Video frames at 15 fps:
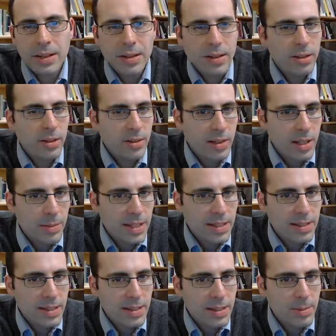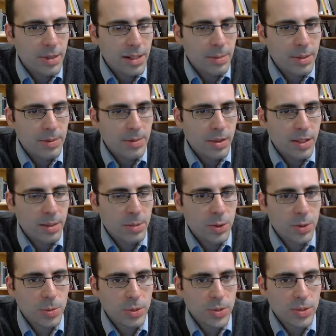I don't know if that makes sense, but for any
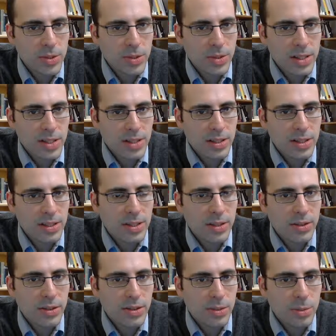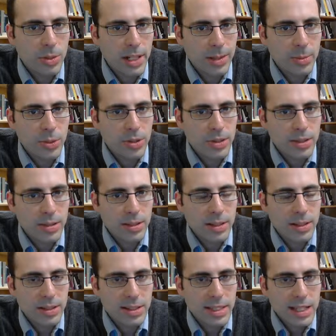multiple choice question that's done through a Blackboard
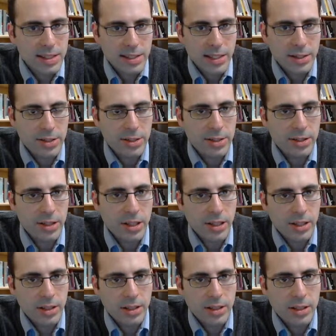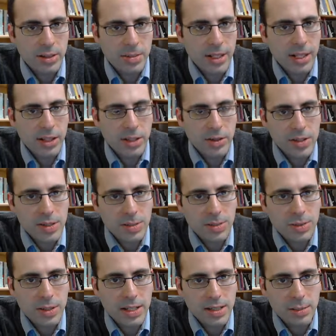test editor,
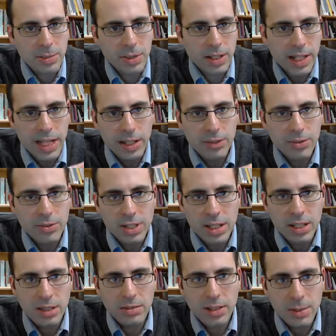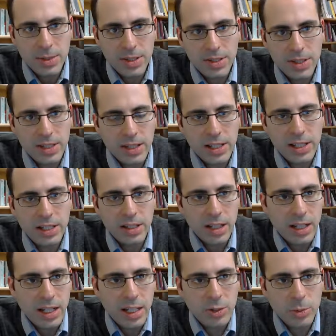I supply A through D, A, B, C, and D.
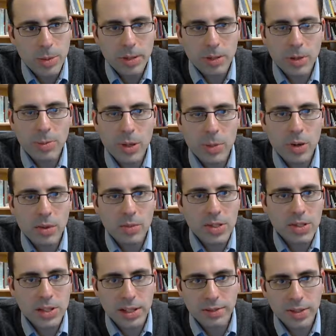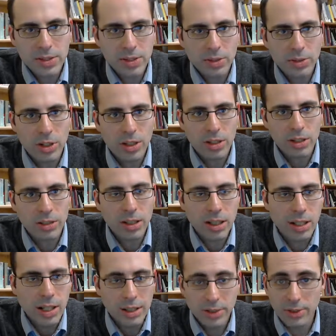And there will probably be one which is obviously wrong.
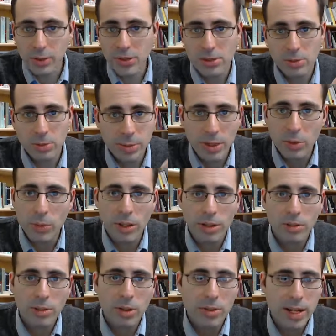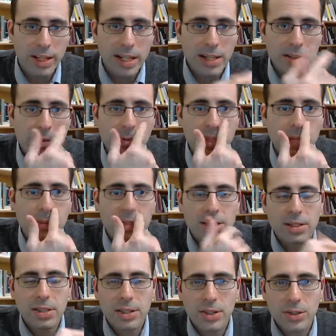And then of course there will be the one correct answer, but that means
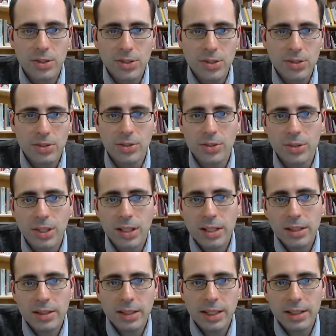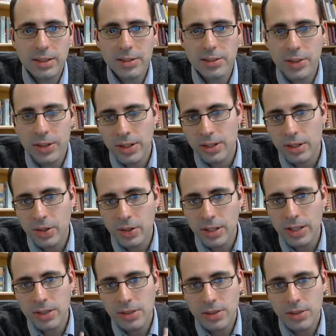that there are two that to varying
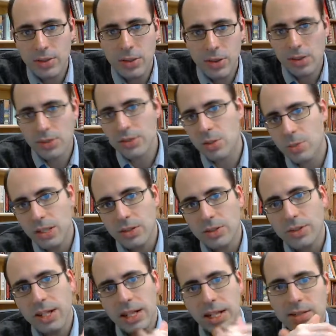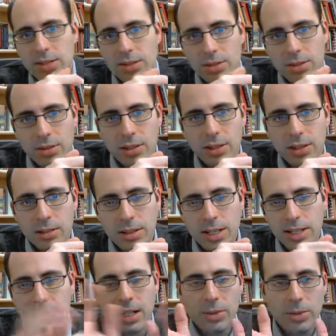degrees could also be the right answer.
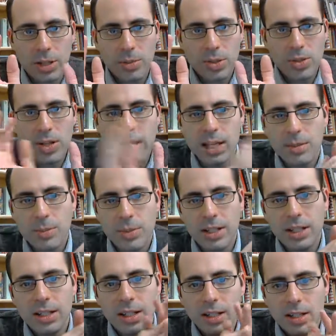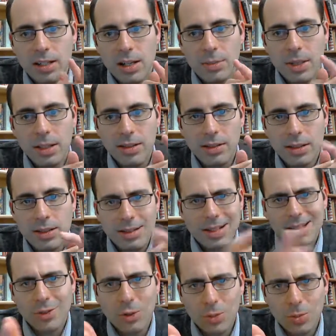Not that I want to be tricky, but
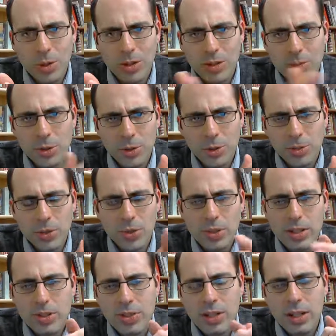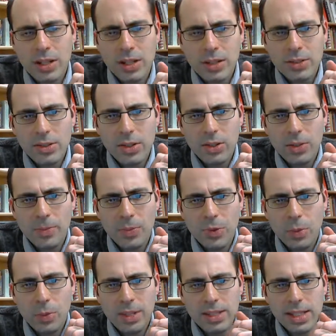that's the whole point of the multiple choice. So
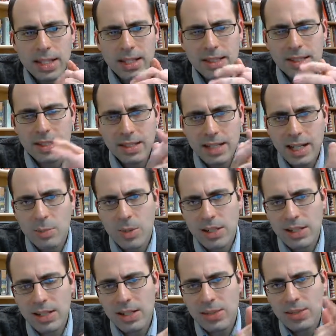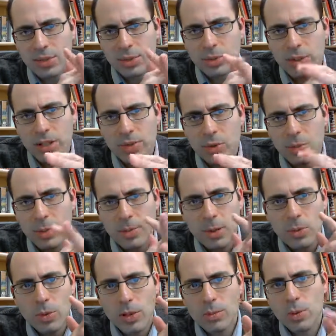the one that is the second best answer will give you maybe
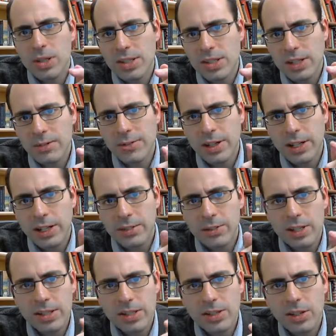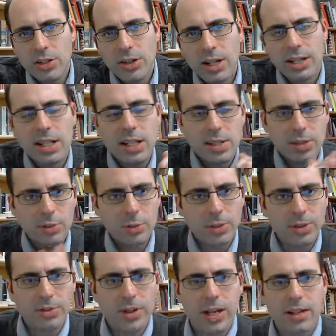1 point out of 5, whereas the correct answer will be
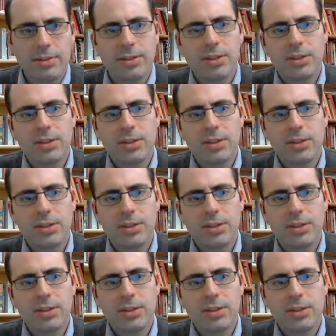5.